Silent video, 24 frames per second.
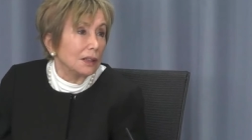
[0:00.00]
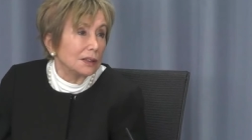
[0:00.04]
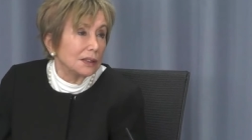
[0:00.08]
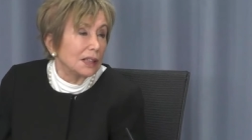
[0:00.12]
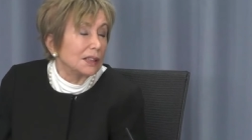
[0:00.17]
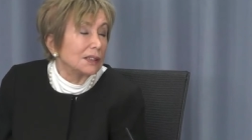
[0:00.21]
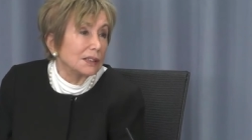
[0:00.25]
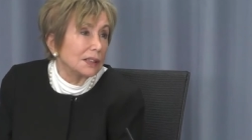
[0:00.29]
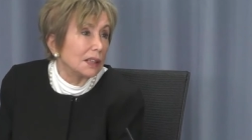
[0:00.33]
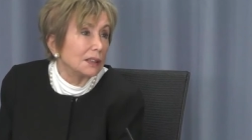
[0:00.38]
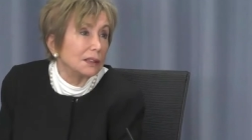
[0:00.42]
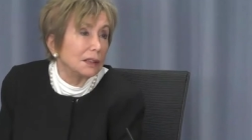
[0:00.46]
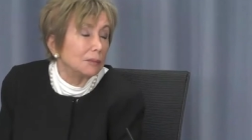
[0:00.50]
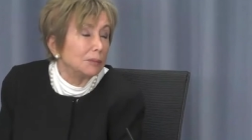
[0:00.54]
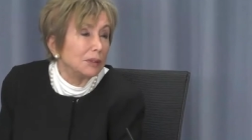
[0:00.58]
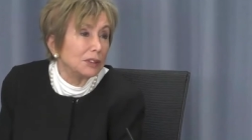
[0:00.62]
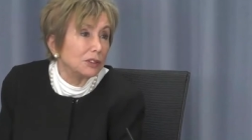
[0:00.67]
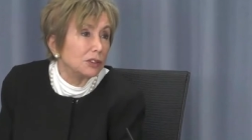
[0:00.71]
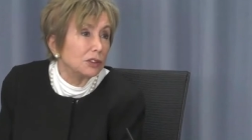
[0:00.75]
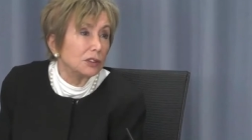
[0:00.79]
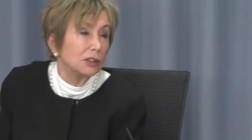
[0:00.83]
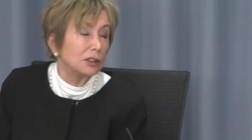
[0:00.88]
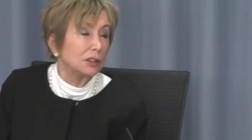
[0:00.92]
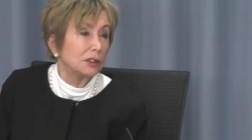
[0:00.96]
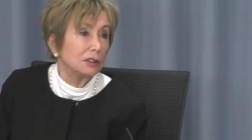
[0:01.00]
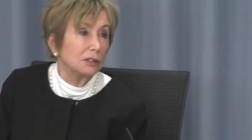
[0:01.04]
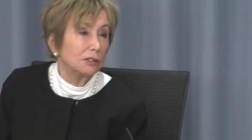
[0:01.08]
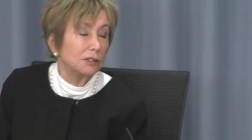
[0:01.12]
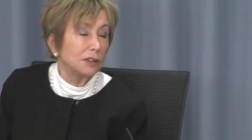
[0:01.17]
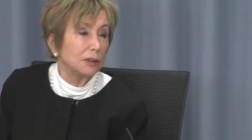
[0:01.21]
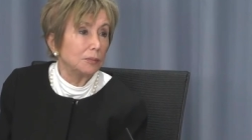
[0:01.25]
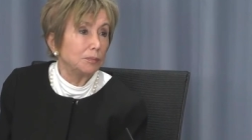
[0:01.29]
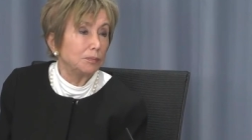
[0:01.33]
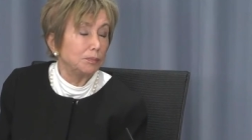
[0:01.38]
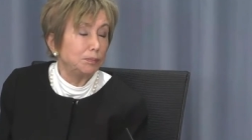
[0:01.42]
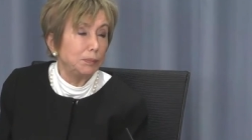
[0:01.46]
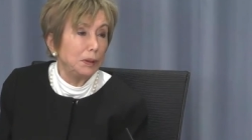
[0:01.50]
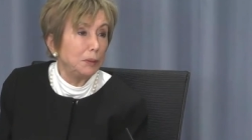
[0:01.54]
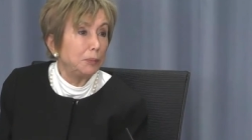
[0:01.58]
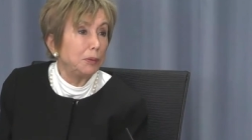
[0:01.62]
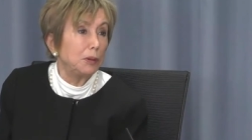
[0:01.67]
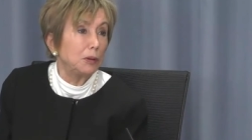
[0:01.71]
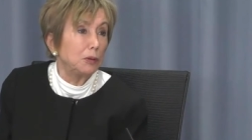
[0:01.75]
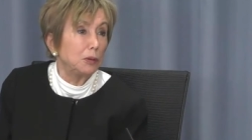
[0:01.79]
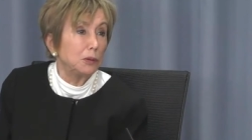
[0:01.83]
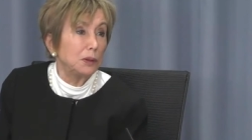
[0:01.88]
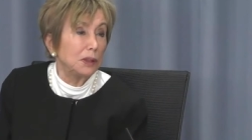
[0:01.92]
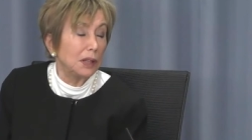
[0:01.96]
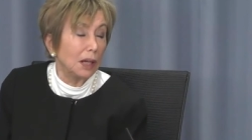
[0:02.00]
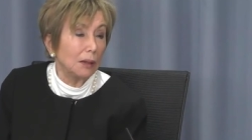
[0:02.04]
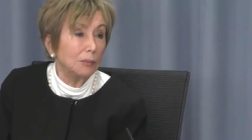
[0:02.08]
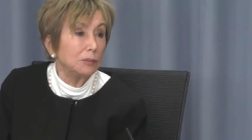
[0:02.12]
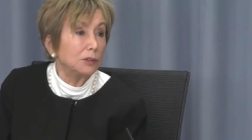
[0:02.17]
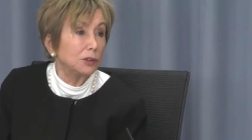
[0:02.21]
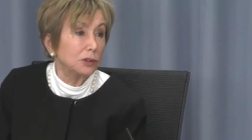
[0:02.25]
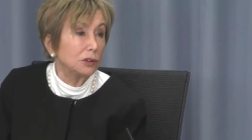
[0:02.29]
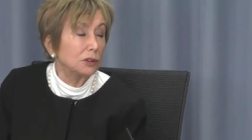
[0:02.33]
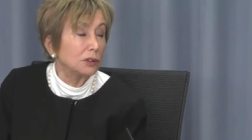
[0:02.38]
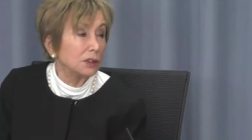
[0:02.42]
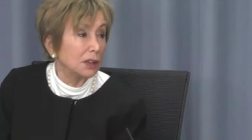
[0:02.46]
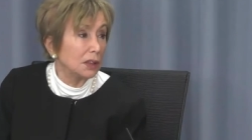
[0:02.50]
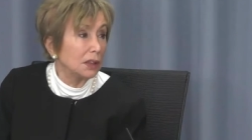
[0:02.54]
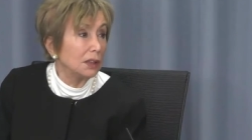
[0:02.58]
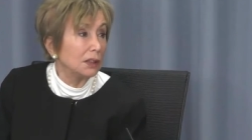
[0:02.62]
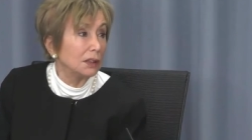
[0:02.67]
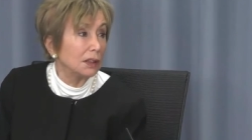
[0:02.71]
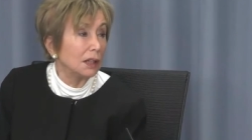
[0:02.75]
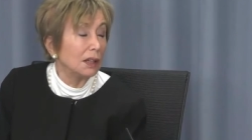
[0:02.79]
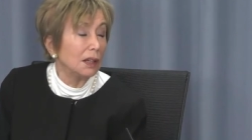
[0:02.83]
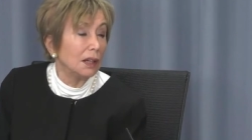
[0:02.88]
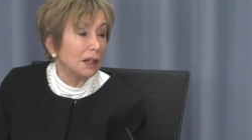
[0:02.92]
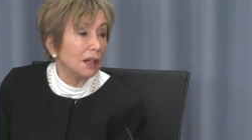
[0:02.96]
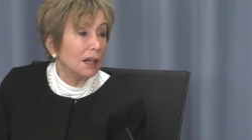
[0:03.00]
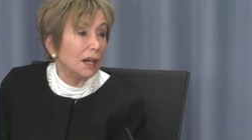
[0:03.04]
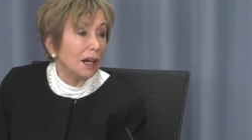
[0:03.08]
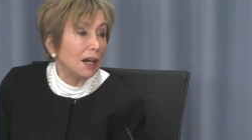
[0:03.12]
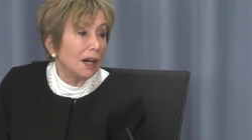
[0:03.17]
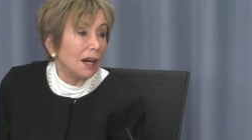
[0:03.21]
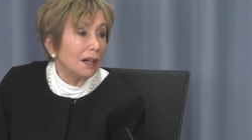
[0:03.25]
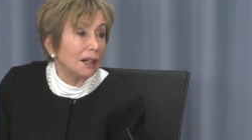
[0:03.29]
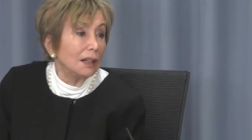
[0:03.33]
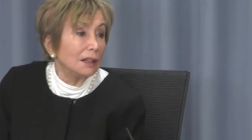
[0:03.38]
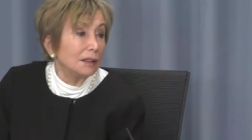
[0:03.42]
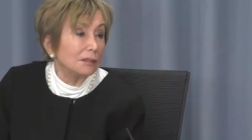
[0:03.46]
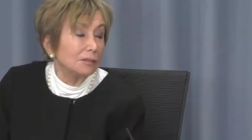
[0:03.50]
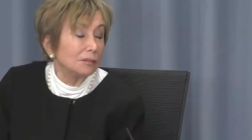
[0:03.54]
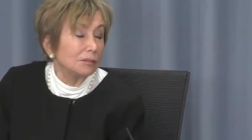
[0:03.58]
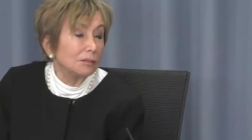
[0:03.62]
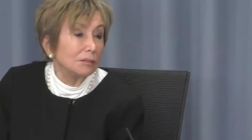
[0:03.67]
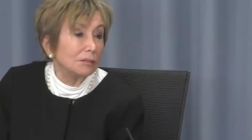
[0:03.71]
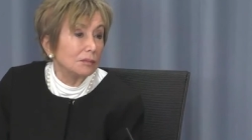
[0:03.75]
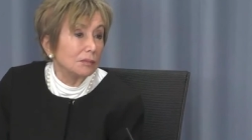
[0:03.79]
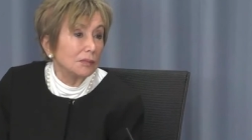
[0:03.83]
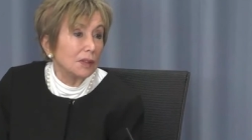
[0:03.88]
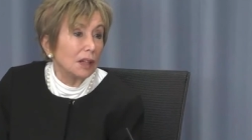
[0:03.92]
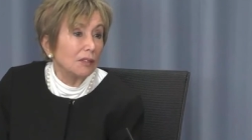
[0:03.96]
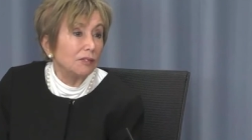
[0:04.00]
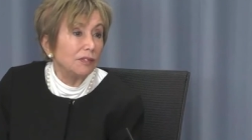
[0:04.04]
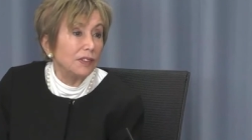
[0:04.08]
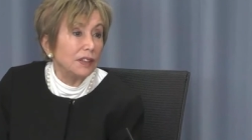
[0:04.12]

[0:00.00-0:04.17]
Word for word: as I said, the majority of the people who come to donate are, are